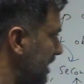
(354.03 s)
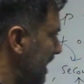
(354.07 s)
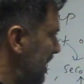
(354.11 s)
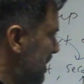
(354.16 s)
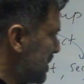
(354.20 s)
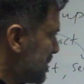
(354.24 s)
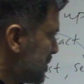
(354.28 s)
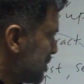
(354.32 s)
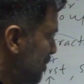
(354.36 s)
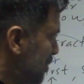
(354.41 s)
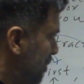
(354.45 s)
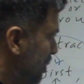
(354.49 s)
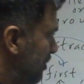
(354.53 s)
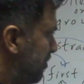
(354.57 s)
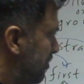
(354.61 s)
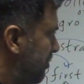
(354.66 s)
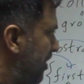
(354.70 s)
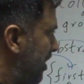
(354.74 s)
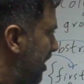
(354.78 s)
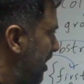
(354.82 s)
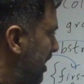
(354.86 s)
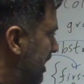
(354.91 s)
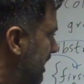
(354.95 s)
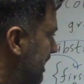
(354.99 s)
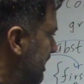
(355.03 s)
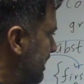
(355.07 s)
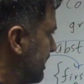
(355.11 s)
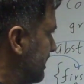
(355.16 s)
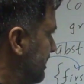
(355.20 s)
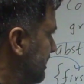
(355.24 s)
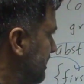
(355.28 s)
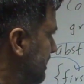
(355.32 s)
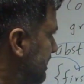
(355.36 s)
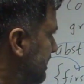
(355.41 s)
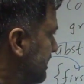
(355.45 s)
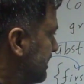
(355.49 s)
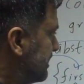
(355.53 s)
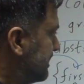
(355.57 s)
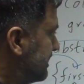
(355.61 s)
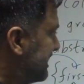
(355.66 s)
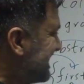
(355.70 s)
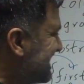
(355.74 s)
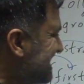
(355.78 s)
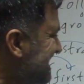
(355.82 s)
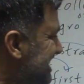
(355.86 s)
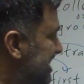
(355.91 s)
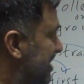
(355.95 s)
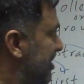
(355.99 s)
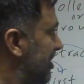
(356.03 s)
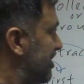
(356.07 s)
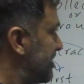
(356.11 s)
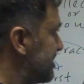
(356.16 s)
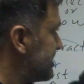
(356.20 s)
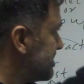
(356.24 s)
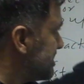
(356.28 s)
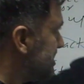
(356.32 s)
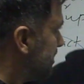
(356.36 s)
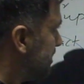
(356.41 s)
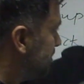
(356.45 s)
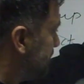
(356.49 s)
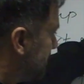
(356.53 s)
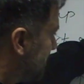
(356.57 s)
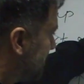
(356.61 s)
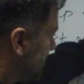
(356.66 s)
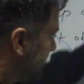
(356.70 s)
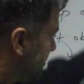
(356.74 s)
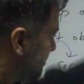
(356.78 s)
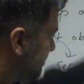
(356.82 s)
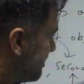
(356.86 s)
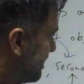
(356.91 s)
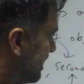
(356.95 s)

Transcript: So far, this concept of